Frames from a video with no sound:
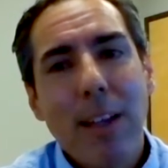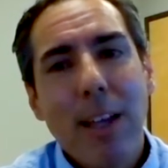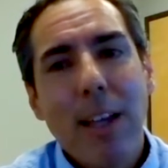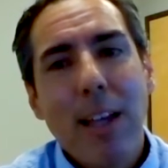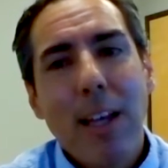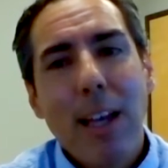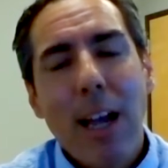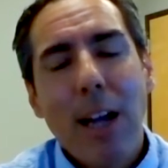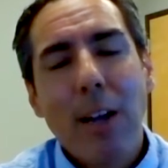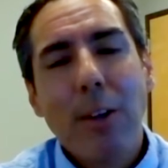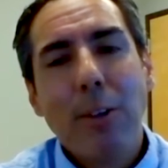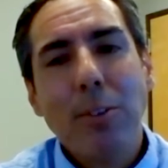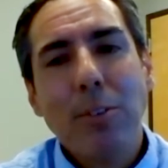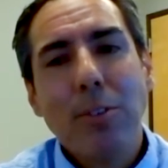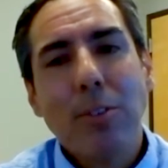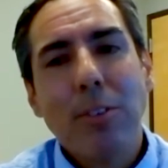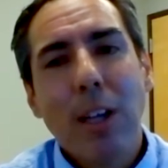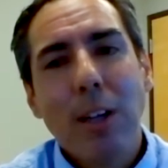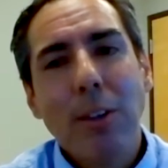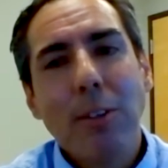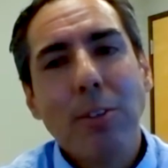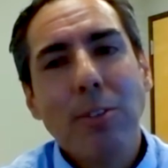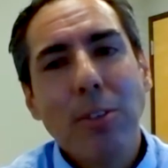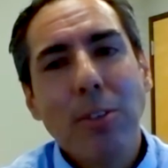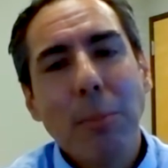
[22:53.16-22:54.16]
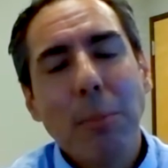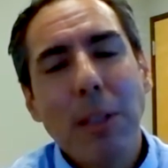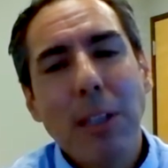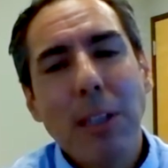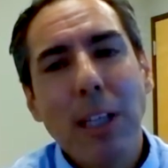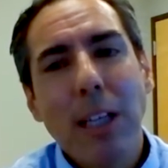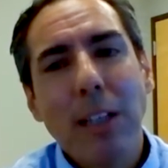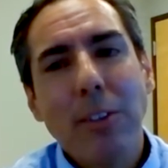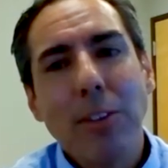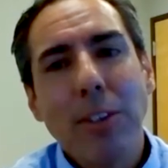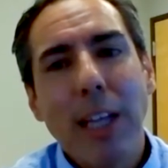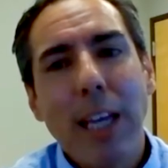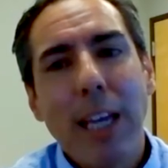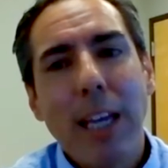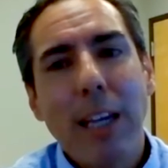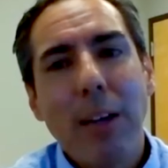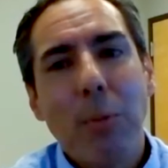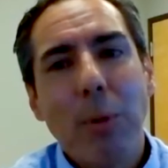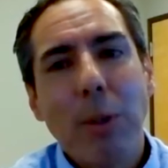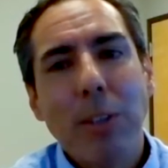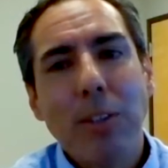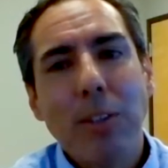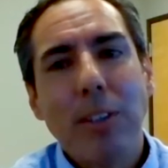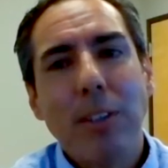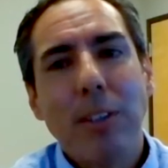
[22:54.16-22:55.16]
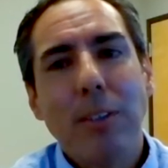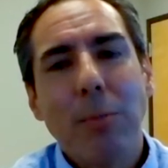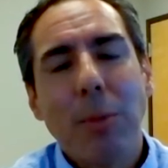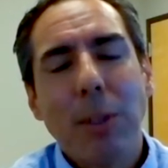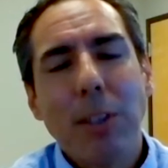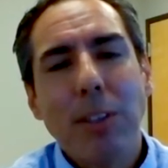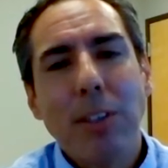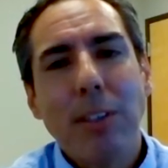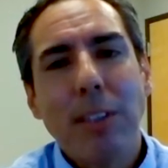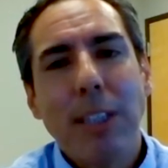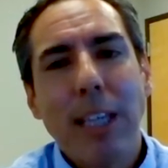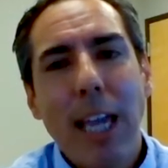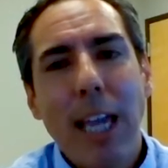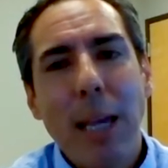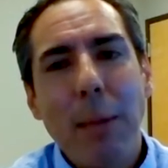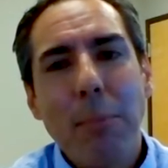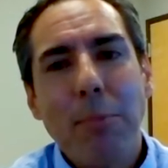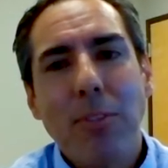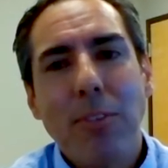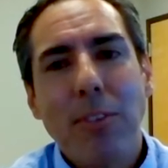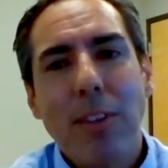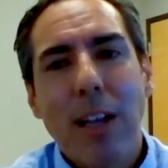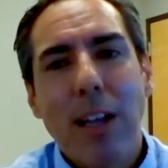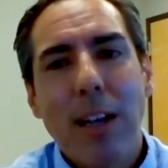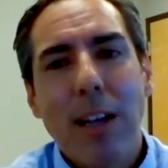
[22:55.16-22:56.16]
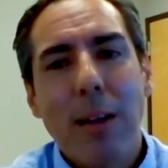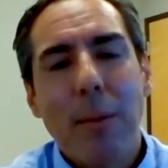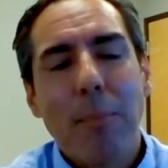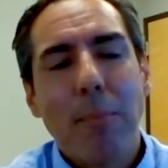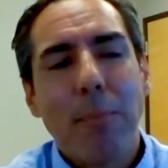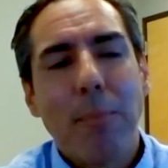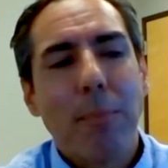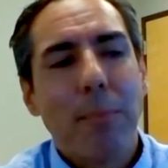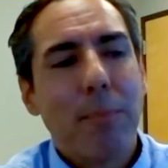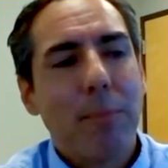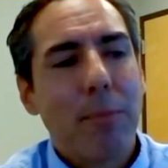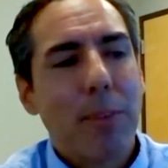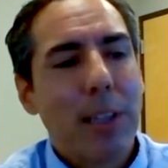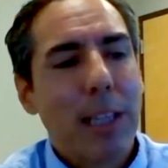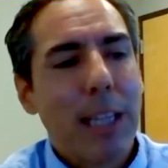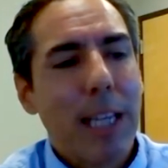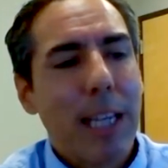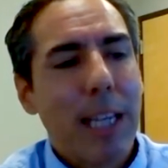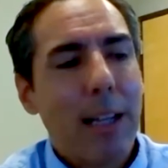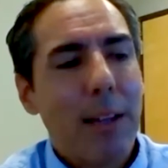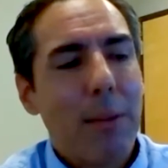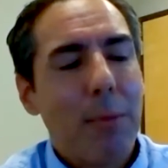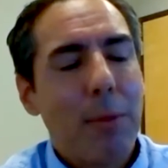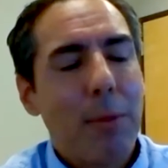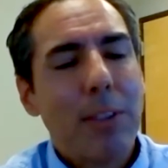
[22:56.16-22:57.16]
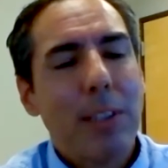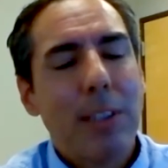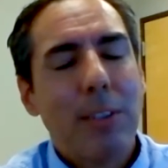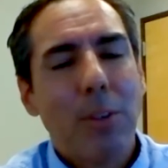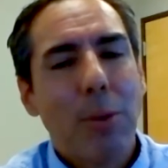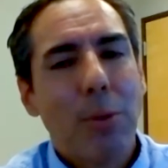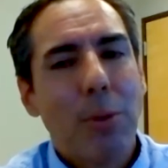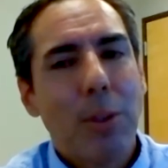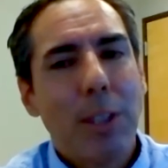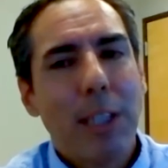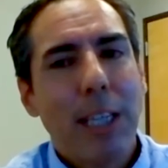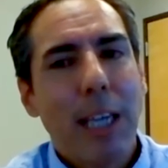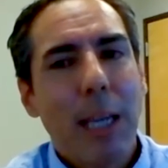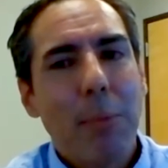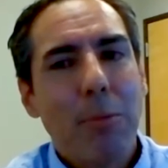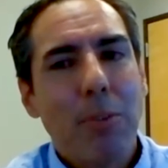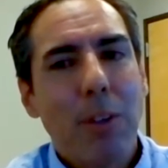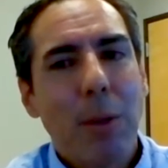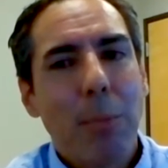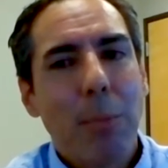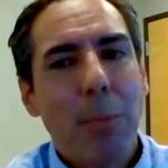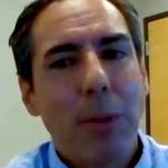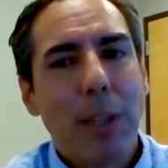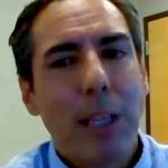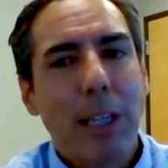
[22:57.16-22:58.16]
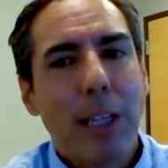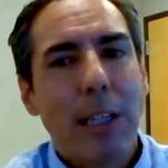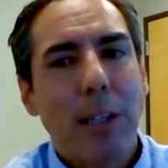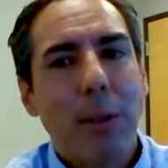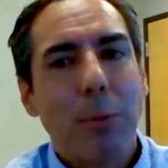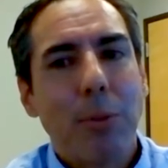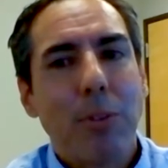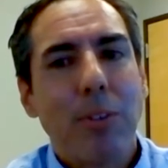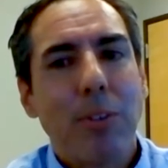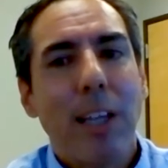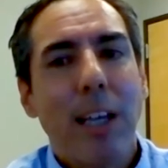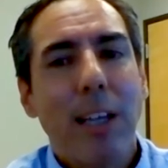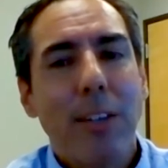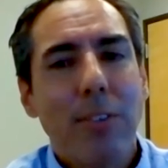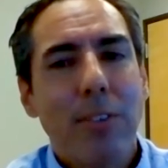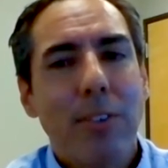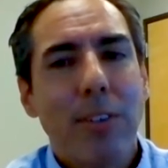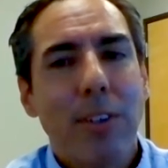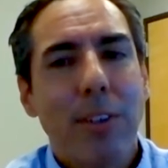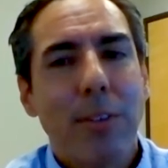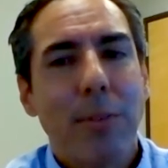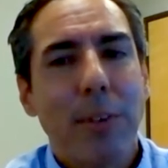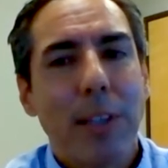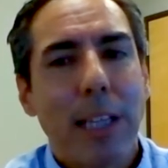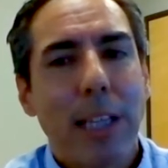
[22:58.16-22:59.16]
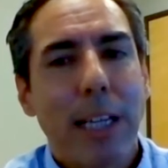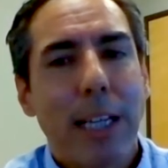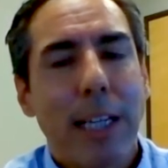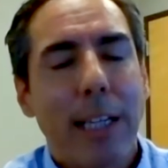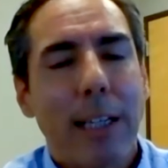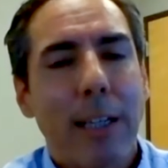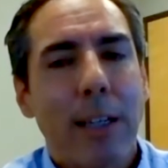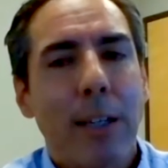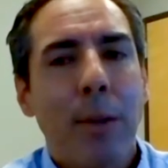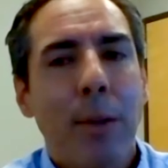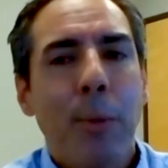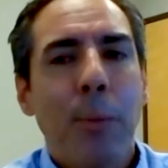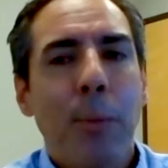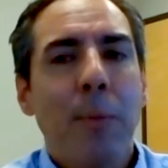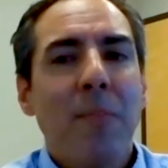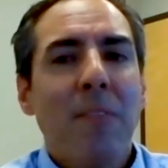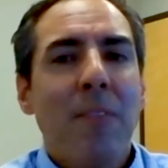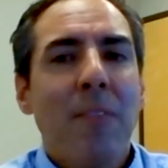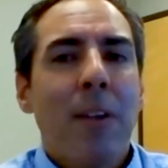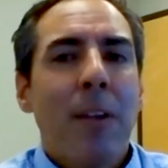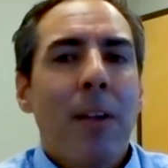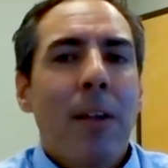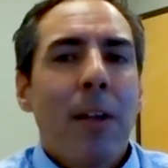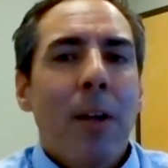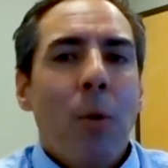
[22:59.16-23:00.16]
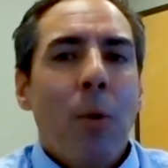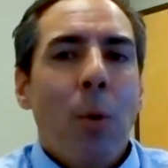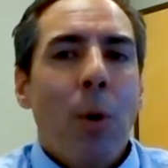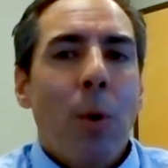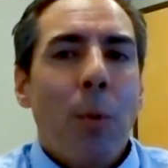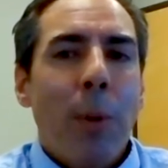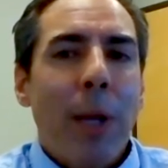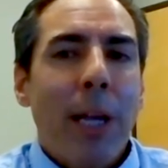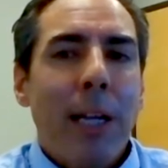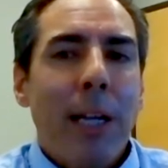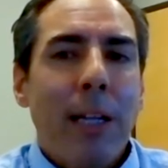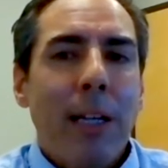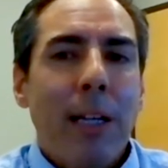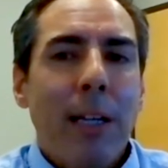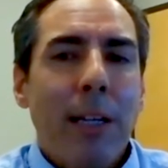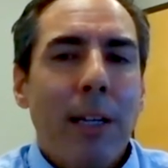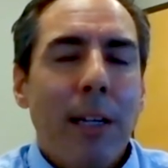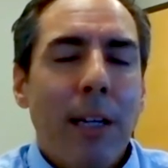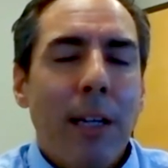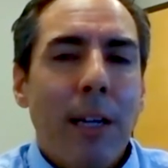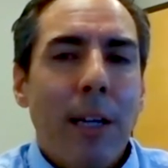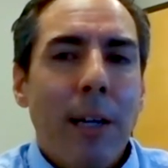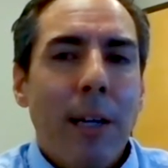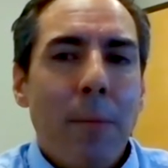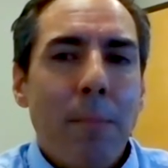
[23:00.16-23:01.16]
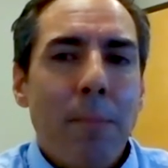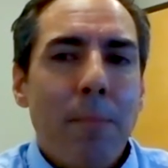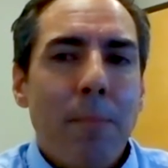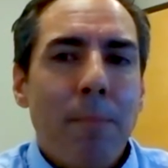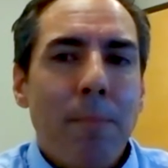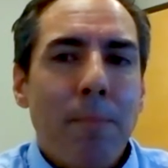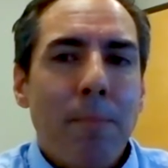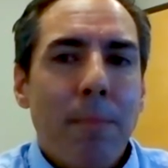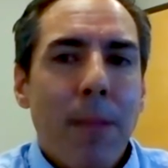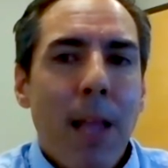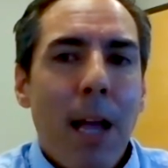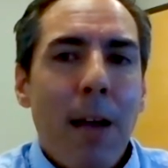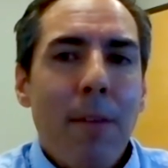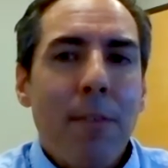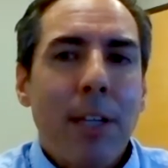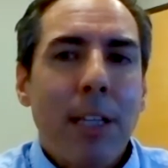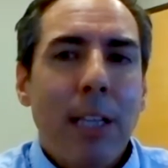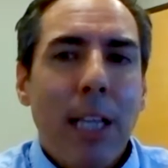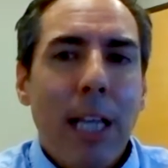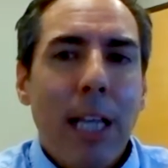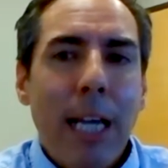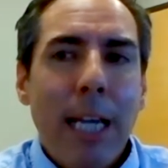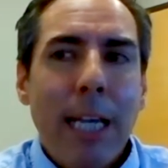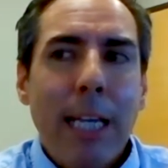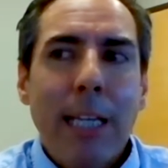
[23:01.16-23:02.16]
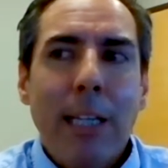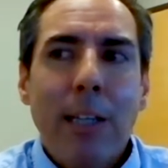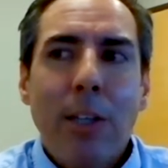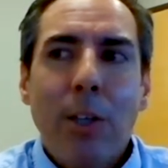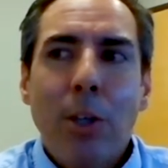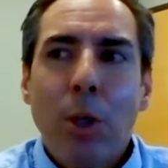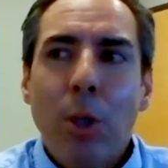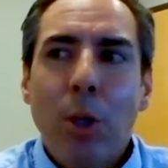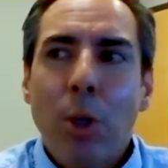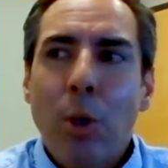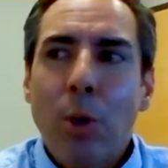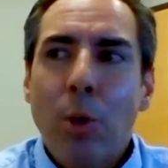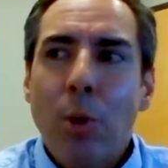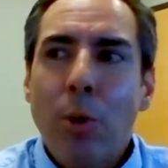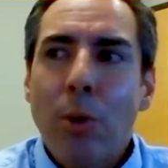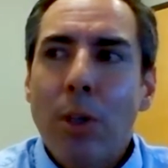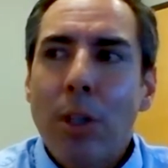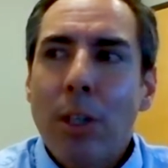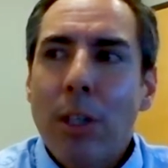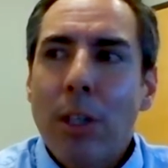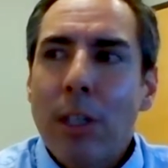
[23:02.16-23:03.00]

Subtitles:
heard something the other day. It wasn't GameStop related. It wasn't totally GameStop related. It was Tesla related. Oh, wow. Or we had I have a client who,